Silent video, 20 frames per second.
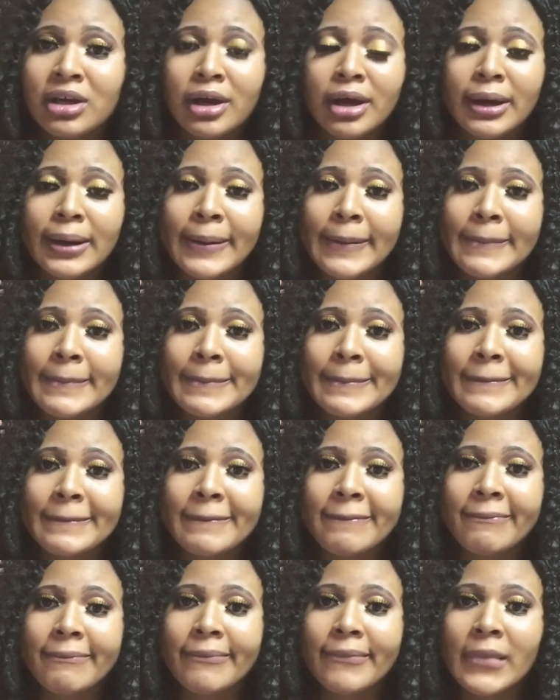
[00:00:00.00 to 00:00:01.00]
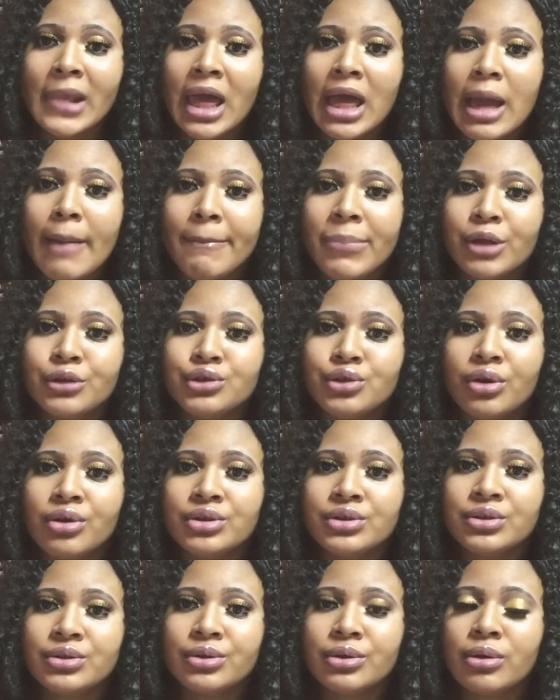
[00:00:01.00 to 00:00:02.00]
I plan to
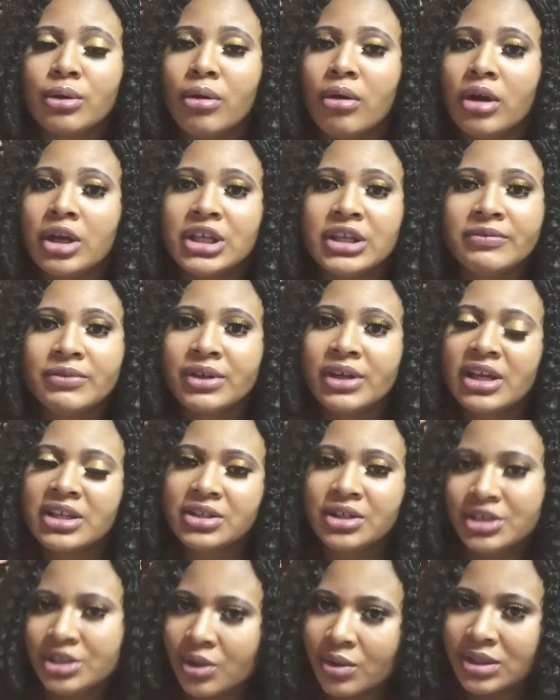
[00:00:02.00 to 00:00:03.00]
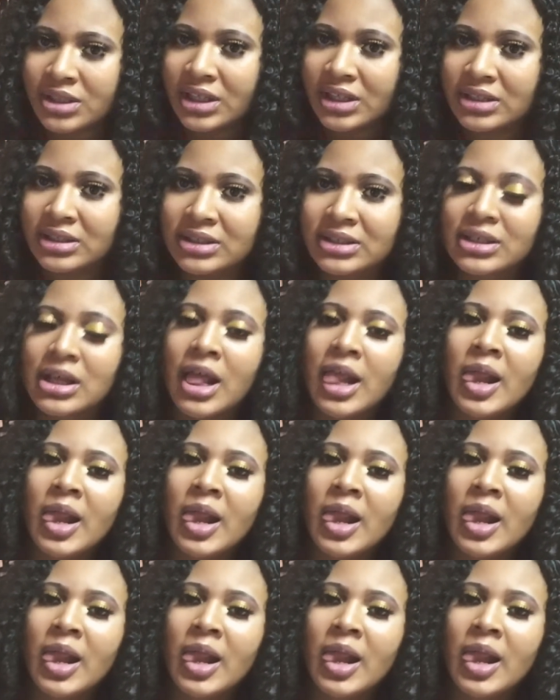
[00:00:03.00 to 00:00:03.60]
also give you guys such contents.